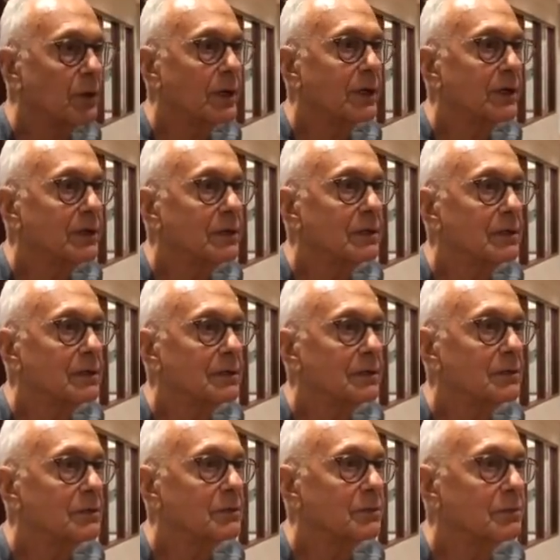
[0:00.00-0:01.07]
great.
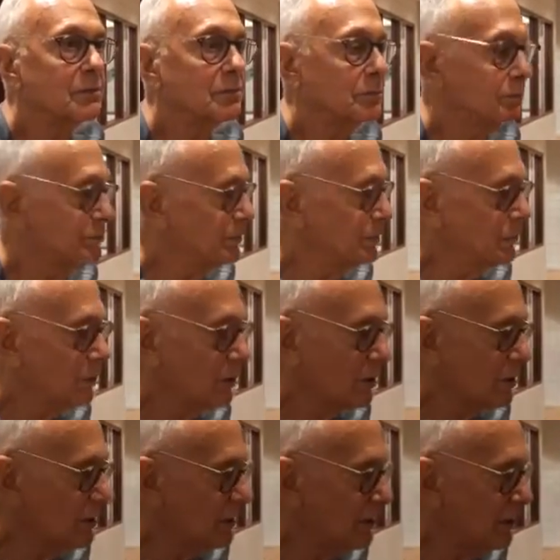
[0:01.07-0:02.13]
Been
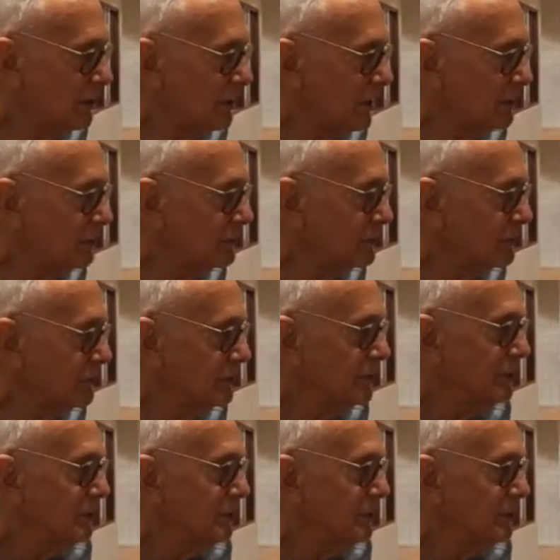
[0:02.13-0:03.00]
working hard. I was